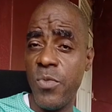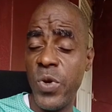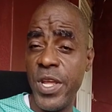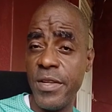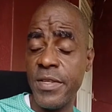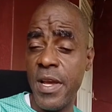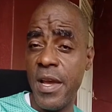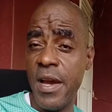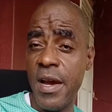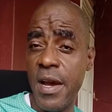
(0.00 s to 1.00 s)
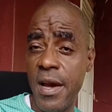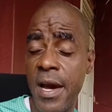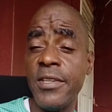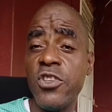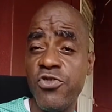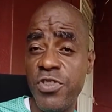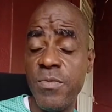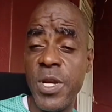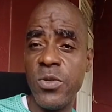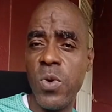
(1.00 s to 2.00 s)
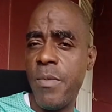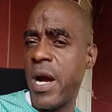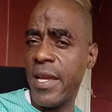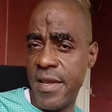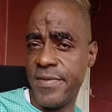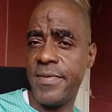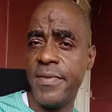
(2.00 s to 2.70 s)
with it, and the treatment where I get.